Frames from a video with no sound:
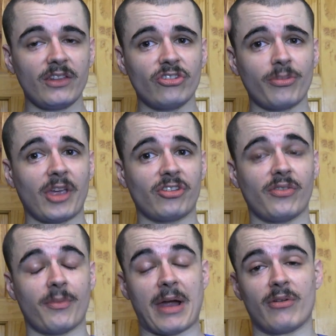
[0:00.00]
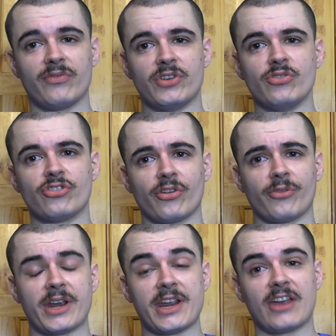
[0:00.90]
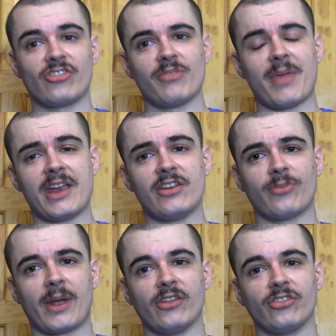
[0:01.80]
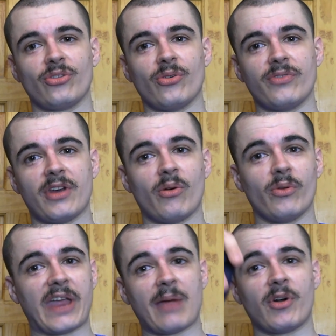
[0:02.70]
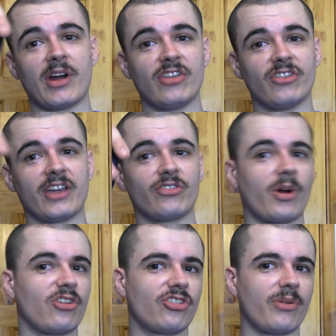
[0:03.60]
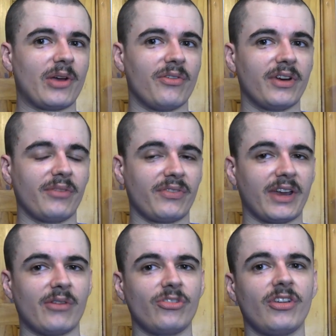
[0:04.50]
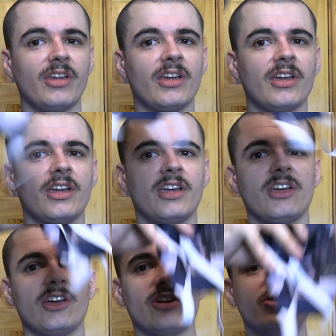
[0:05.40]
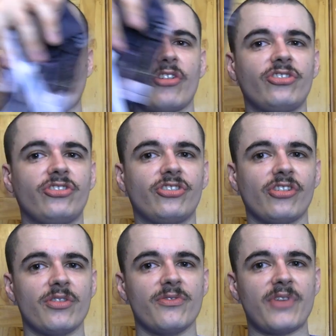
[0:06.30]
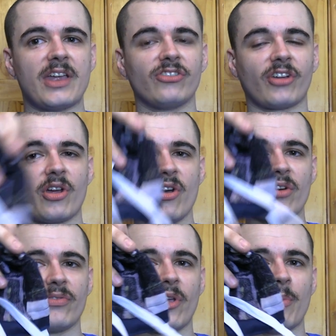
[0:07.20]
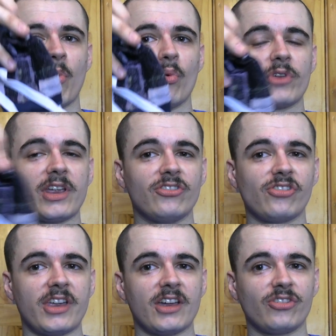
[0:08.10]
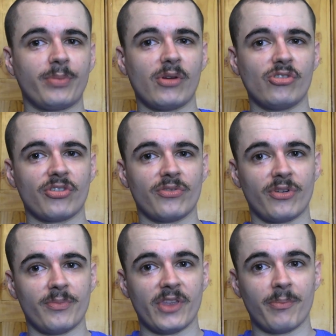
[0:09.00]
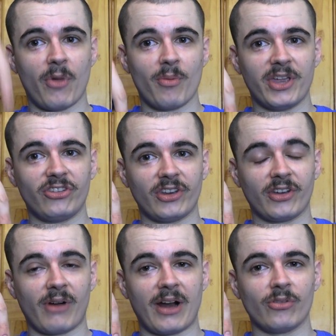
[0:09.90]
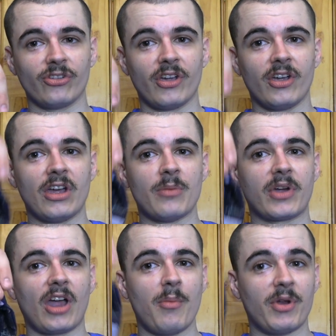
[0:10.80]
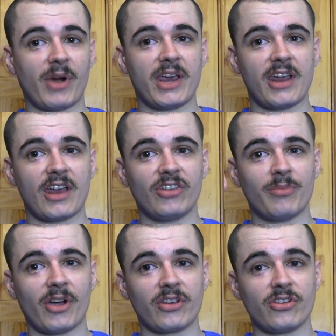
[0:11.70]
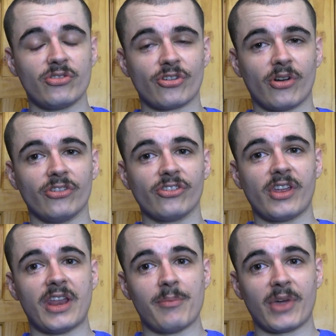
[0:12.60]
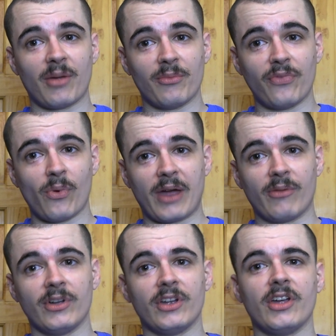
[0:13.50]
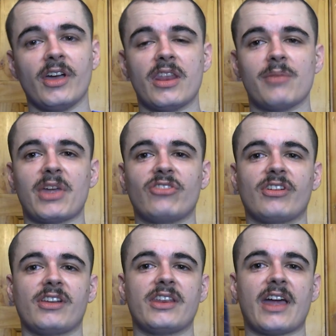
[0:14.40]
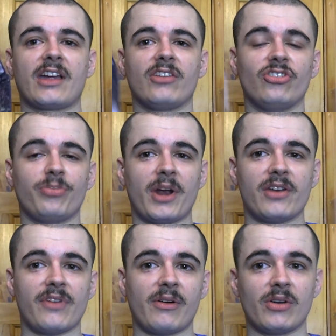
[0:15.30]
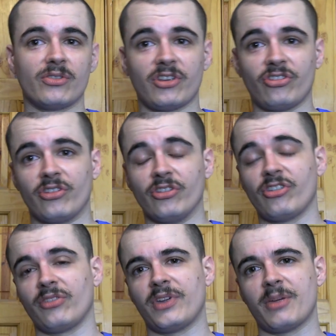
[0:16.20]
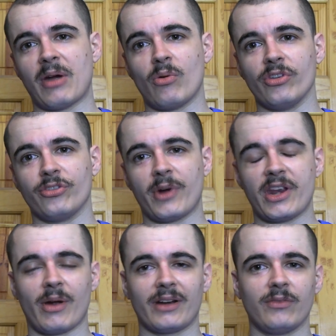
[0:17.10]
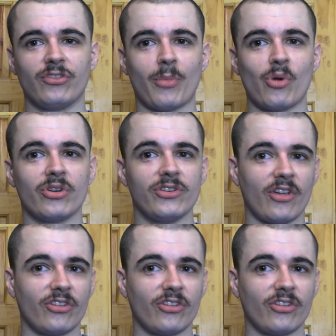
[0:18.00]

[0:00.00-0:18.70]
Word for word: there's a massive amount of neutron radiation made as well as sort of, you know, all the gamma rays and x-rays shooting off and everything else dusts and things like earth that are pulled into the explosion from the bomb hitting the ground become irradiated by the neutrons and then become fallout. And then basically that can spread a very long distance. So think about all this radioactive smoke and